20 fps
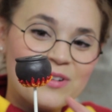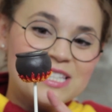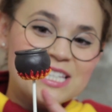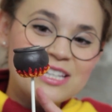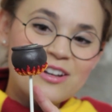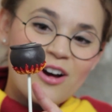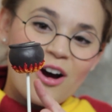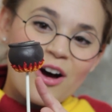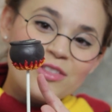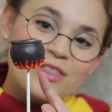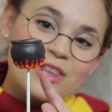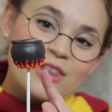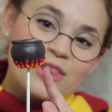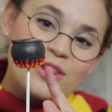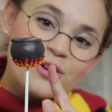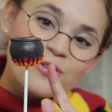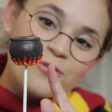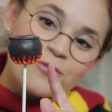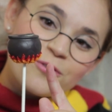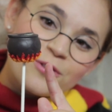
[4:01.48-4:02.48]
We did all the
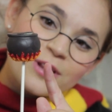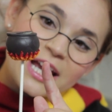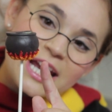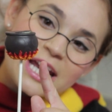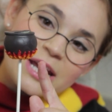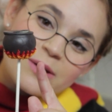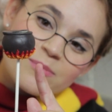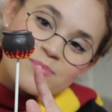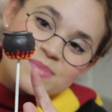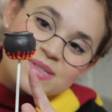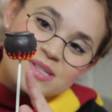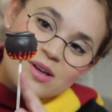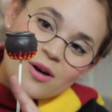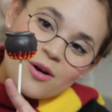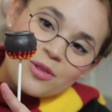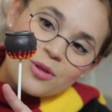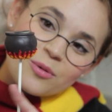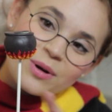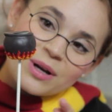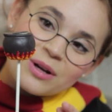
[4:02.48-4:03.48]
little flames
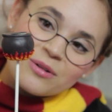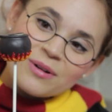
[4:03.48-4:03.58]
all the way